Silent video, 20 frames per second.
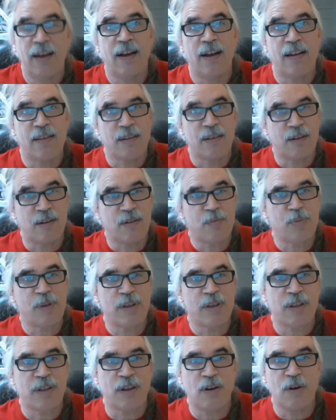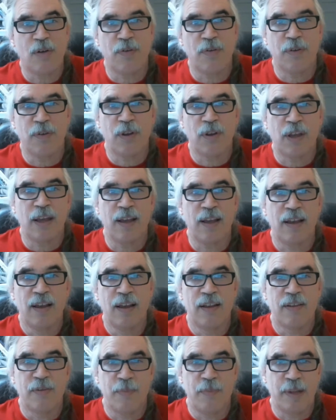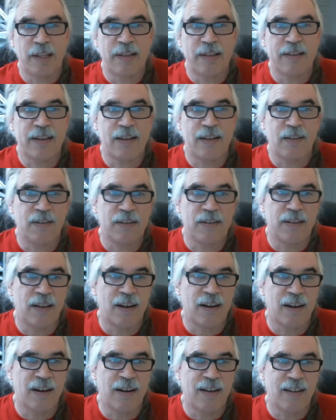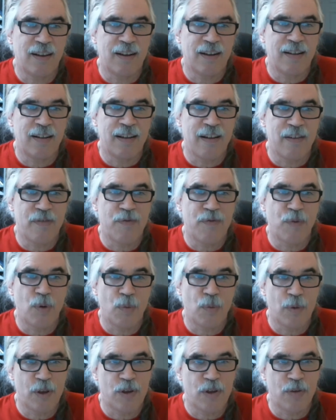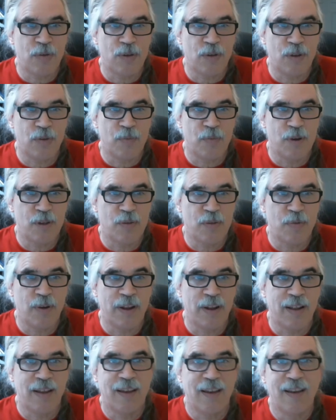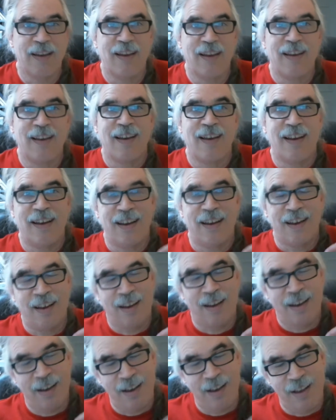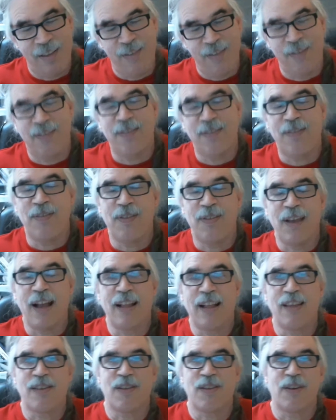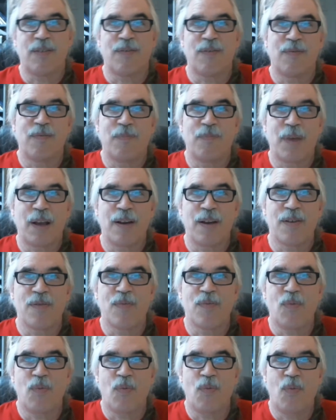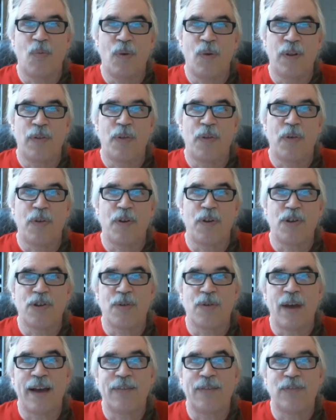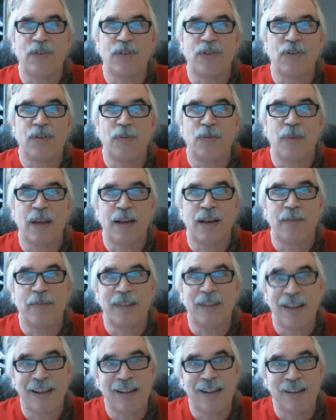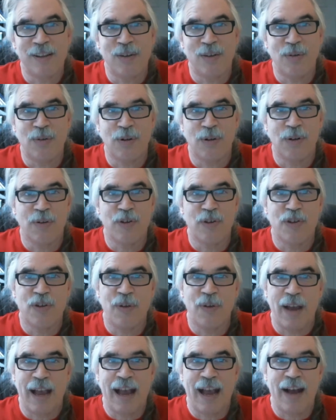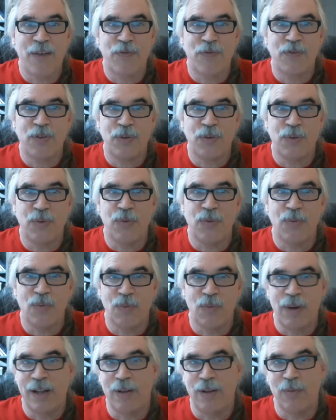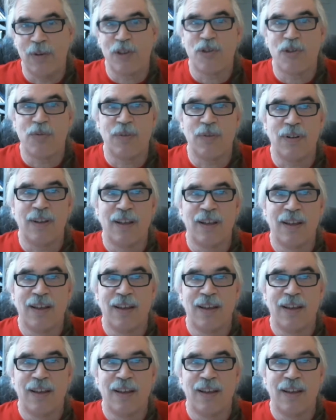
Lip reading: And it's a good place to go if you're looking to meditate on ideas for a ritual you must write. And that is because one of the things you have to do to become a knight in the order is you have to write a ritual.